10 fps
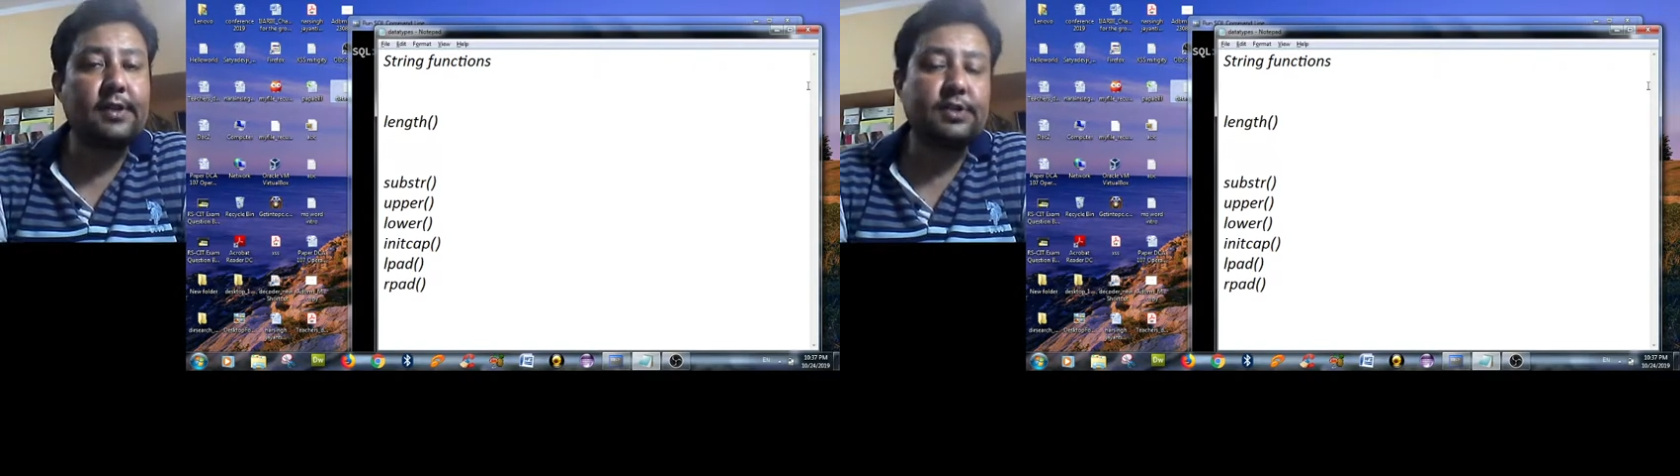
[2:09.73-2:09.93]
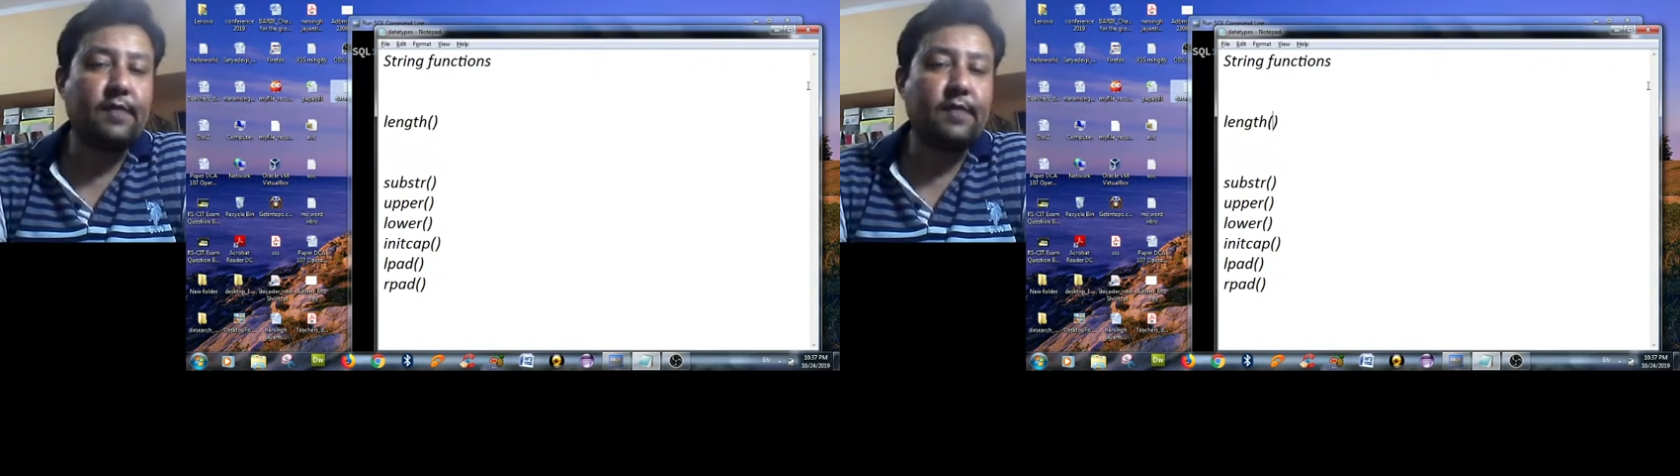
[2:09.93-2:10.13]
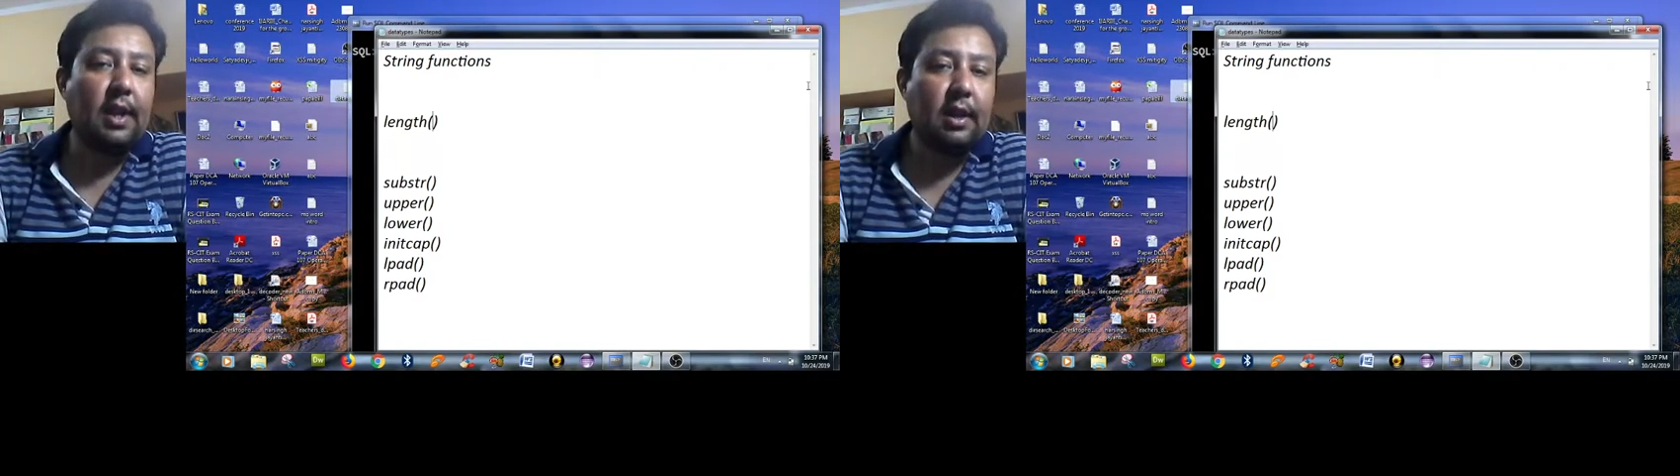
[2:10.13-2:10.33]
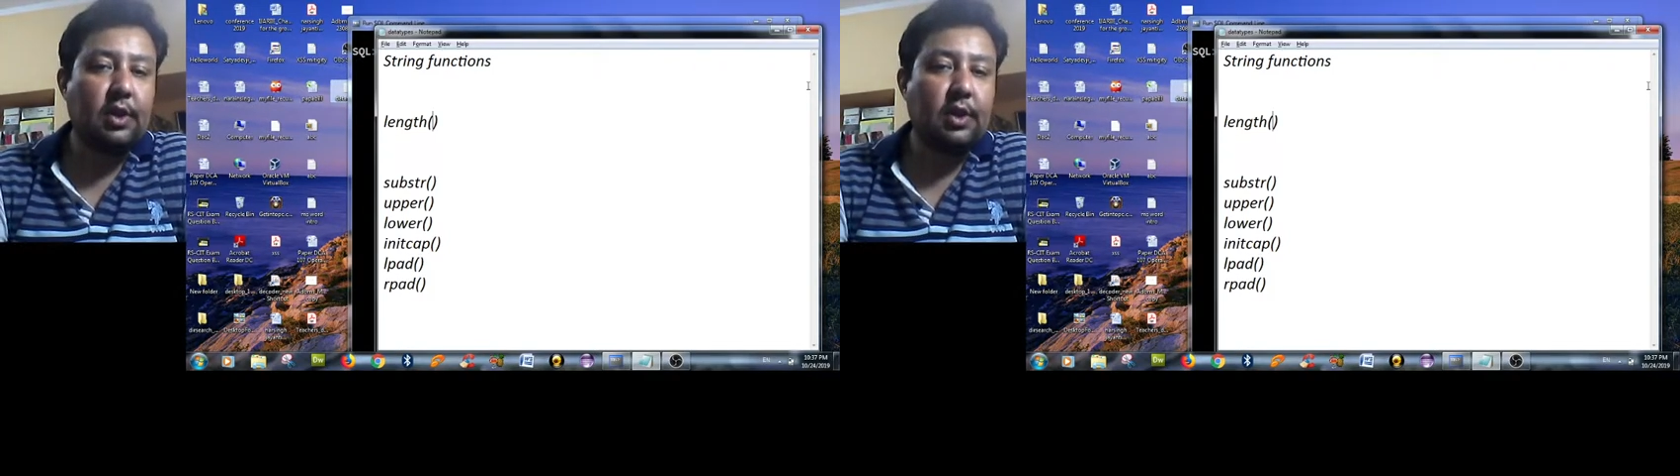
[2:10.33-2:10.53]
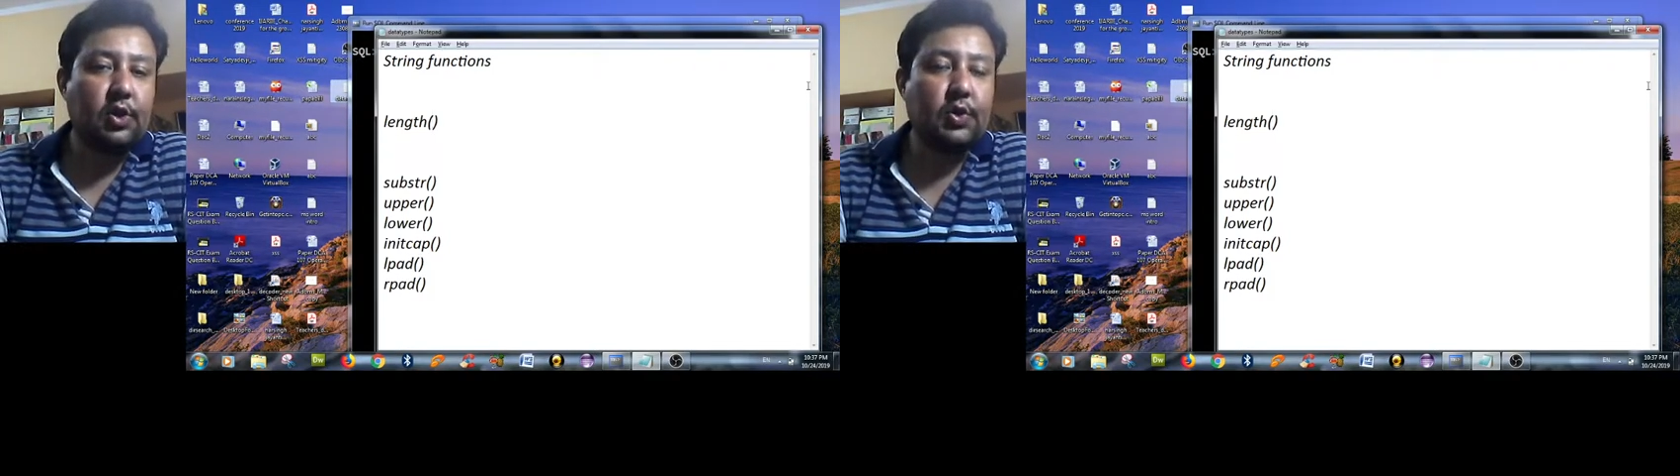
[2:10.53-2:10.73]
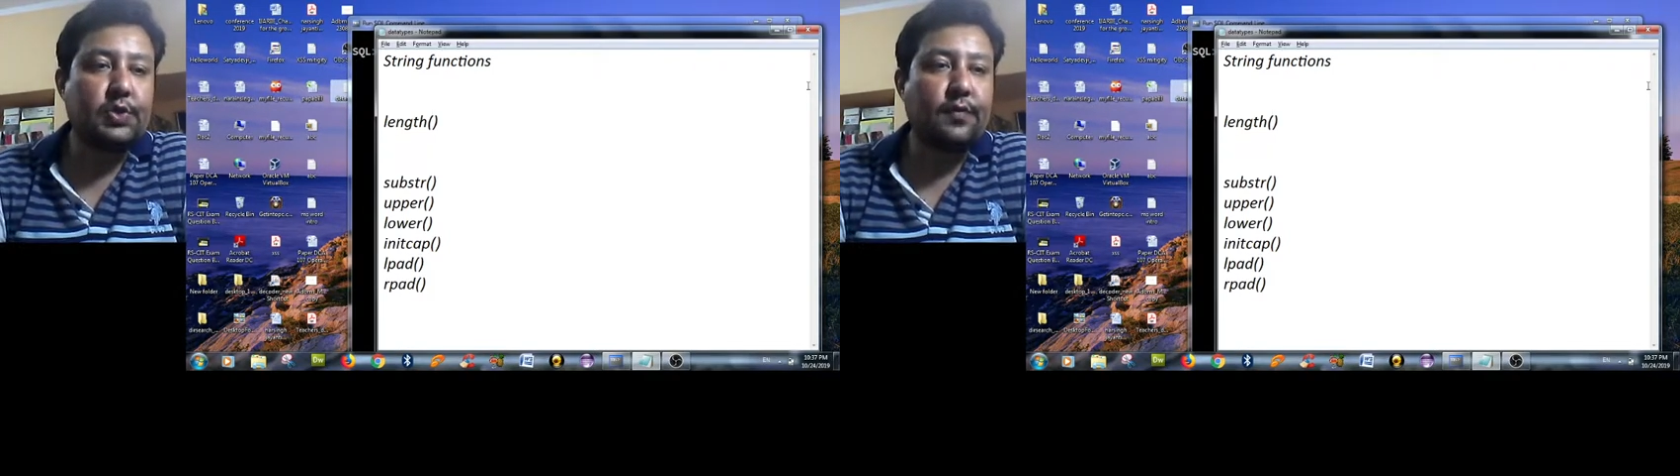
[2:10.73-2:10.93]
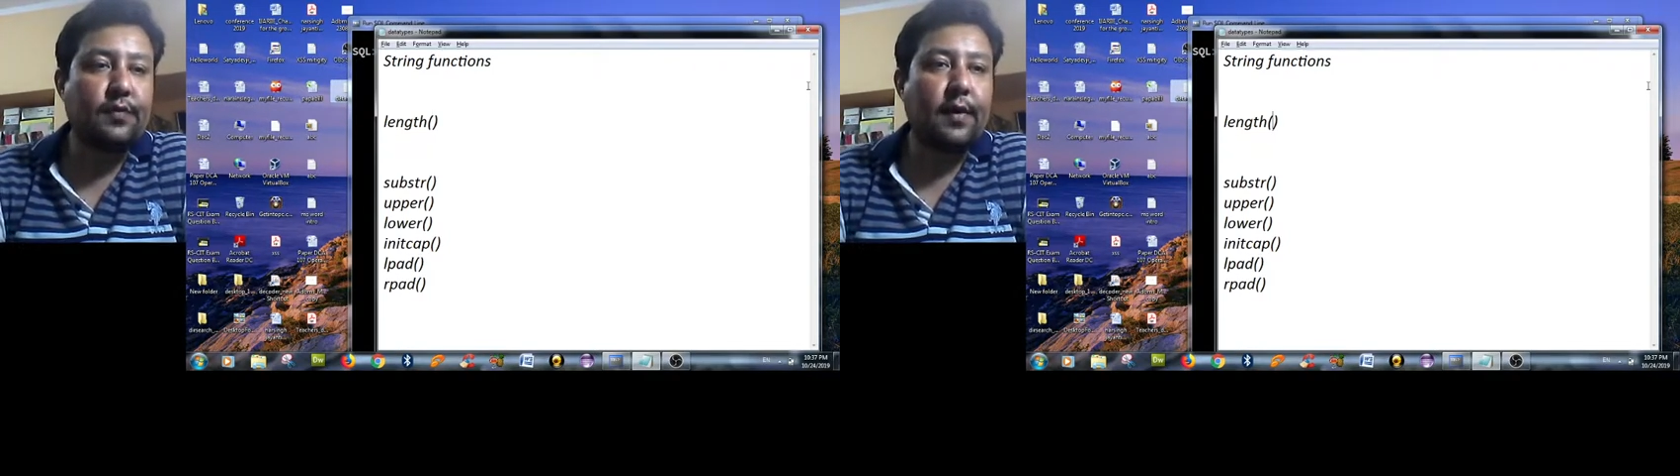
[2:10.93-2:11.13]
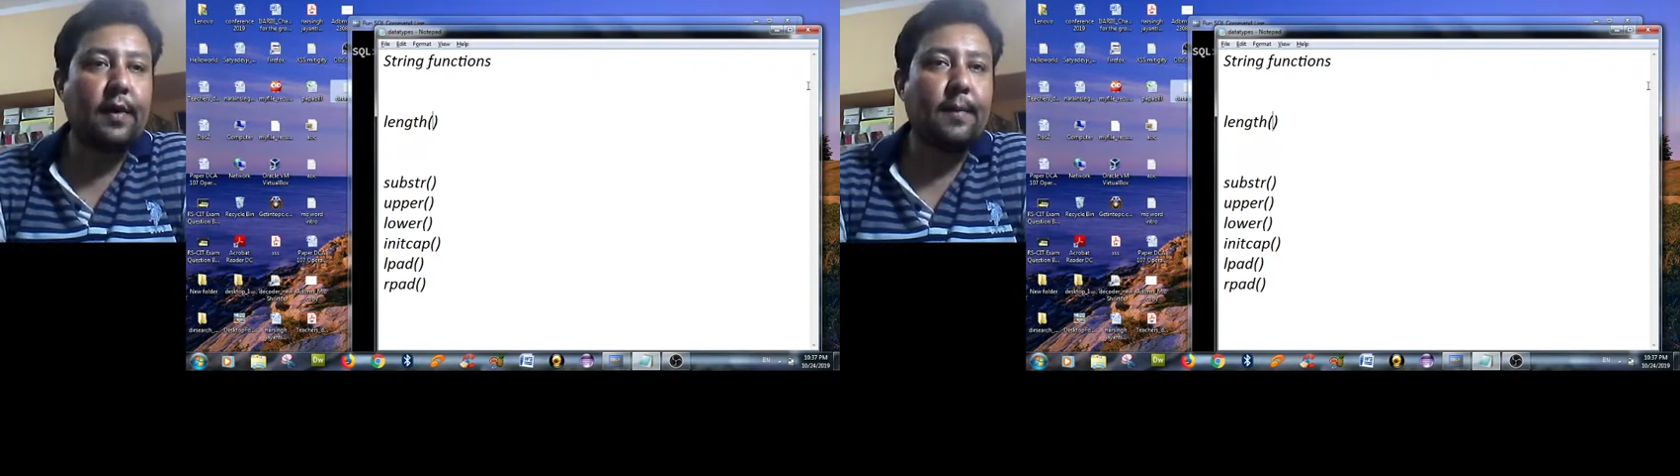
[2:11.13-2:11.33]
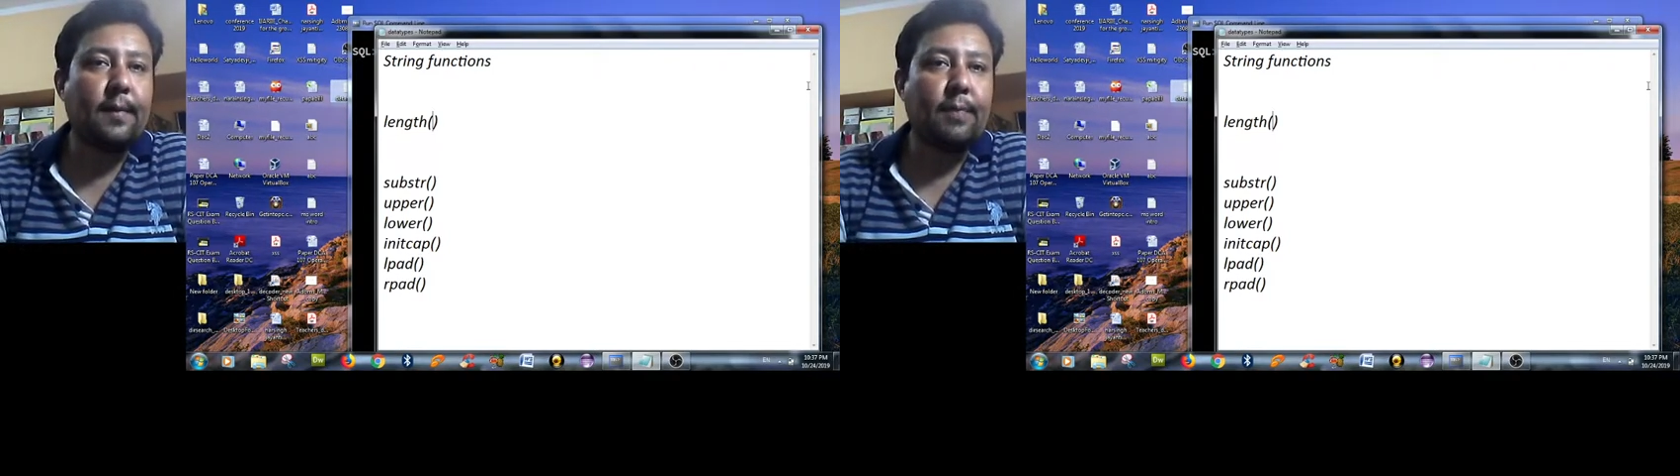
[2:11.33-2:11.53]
will used for